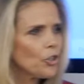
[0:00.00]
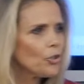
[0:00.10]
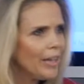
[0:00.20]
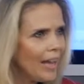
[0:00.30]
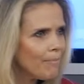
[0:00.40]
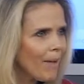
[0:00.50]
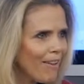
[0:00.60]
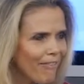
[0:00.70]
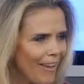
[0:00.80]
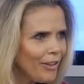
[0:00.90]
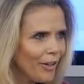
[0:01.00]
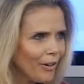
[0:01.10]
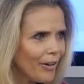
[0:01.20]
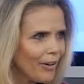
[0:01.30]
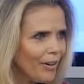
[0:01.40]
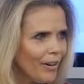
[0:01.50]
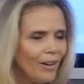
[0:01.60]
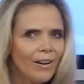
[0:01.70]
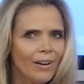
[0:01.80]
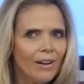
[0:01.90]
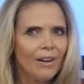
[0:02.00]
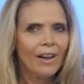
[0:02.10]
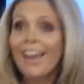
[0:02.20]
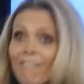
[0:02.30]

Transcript: create my failure. I